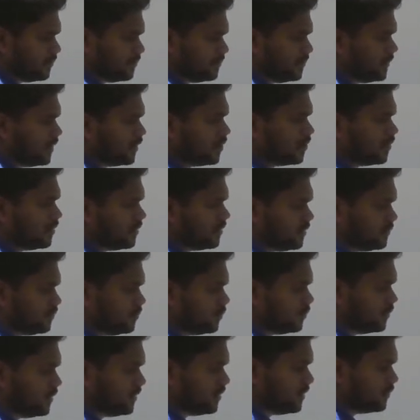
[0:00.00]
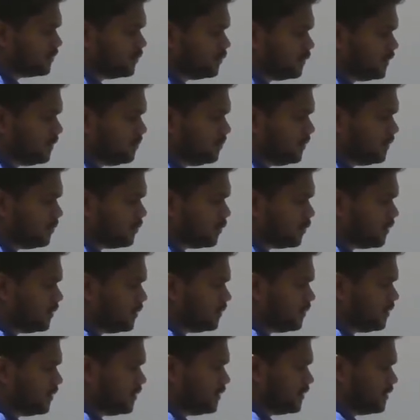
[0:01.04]
they call it OCP
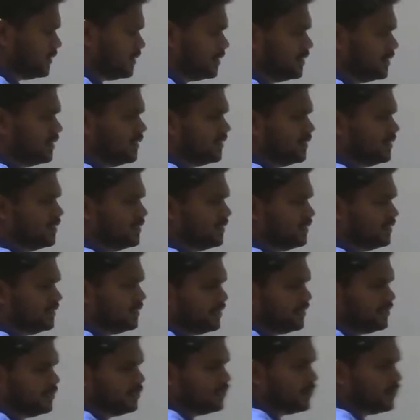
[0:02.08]
module, then you